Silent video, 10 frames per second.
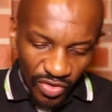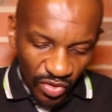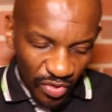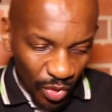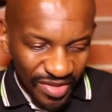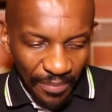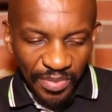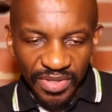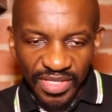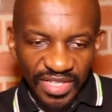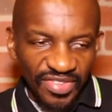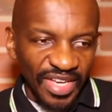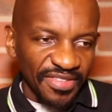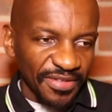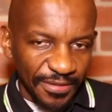what happened is
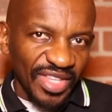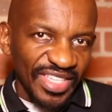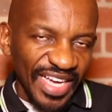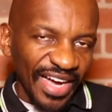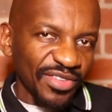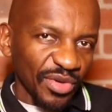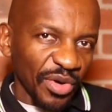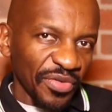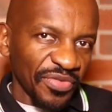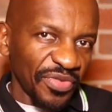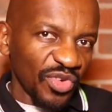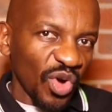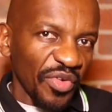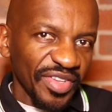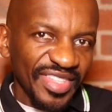that the act of
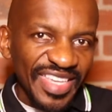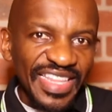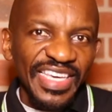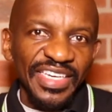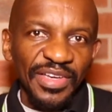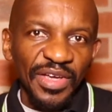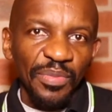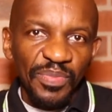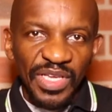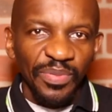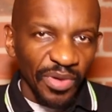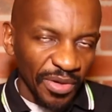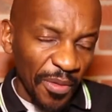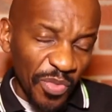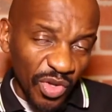quarantining people
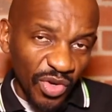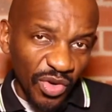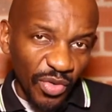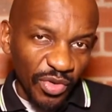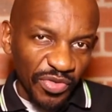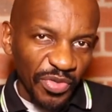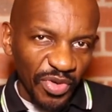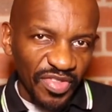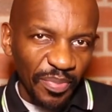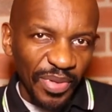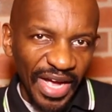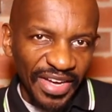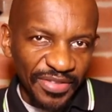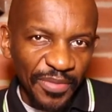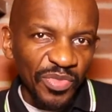was first
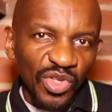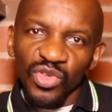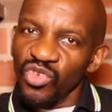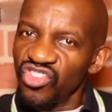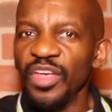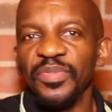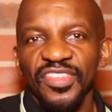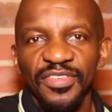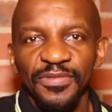applied to ships.